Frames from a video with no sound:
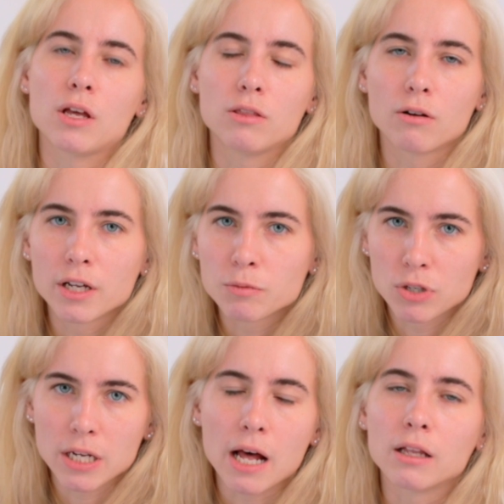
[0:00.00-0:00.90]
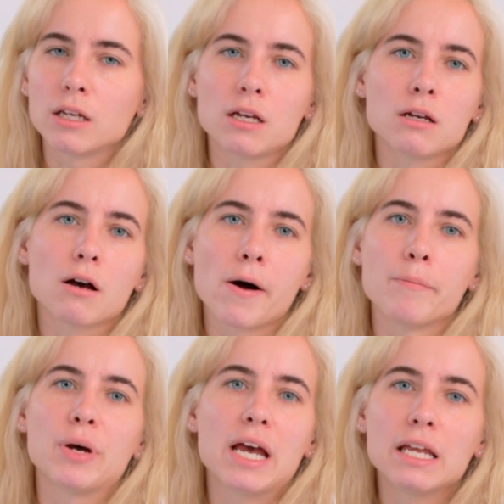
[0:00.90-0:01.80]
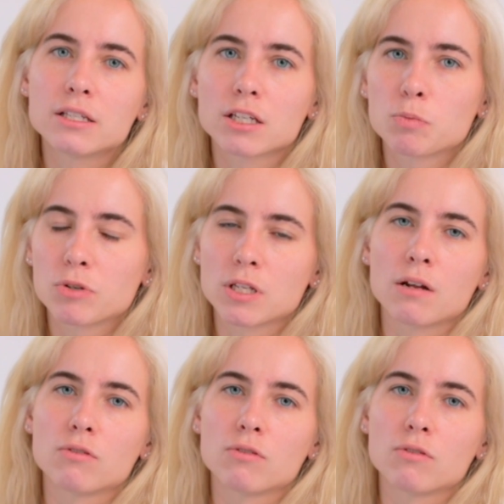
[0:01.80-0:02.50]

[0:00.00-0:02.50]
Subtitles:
and there is mortality, but 86%